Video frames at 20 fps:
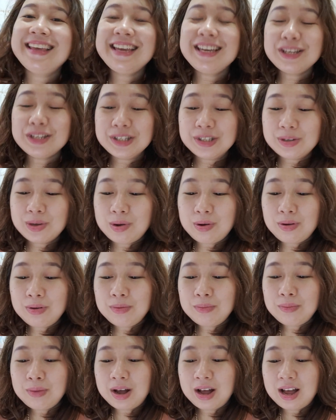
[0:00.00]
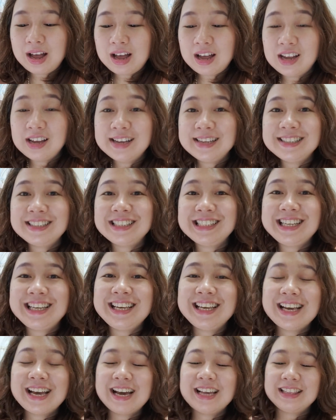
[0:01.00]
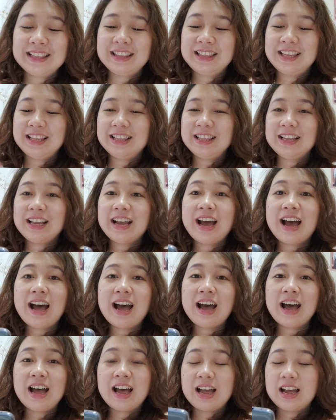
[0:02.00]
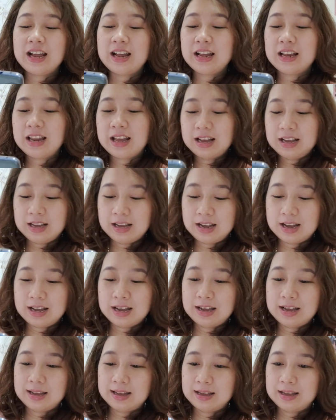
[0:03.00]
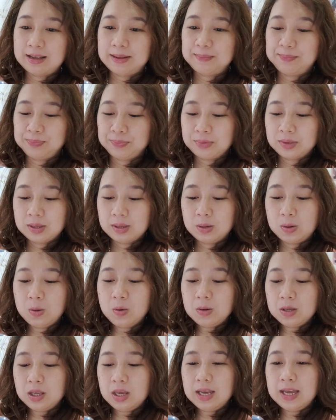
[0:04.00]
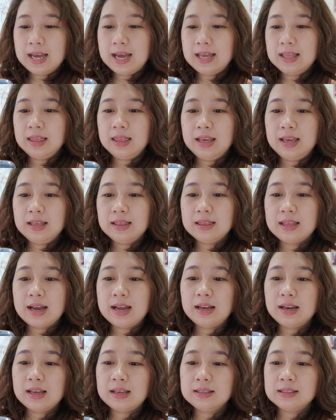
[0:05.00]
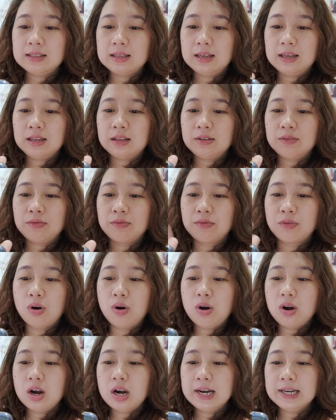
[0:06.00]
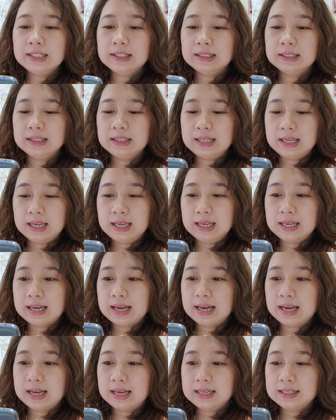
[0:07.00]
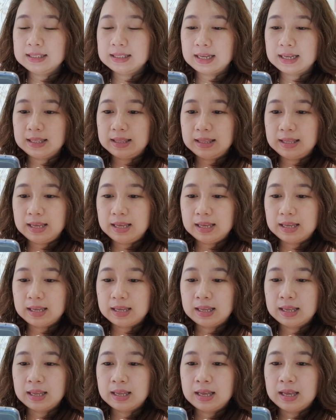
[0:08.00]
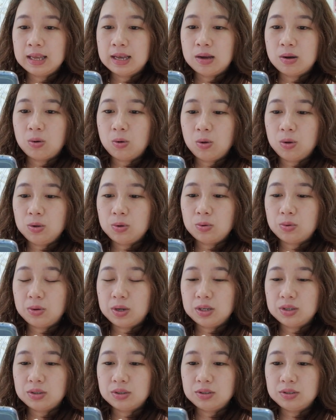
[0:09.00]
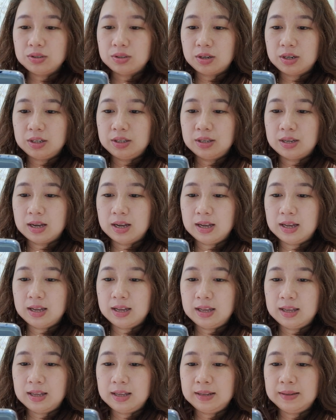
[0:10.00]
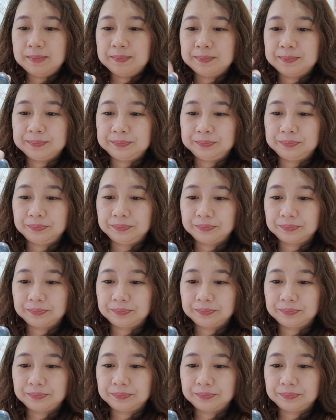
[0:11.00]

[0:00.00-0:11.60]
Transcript: Thank you so much. Ingat din ka, Langga. Okay, I think that is it for today, guys. I think all questions are done.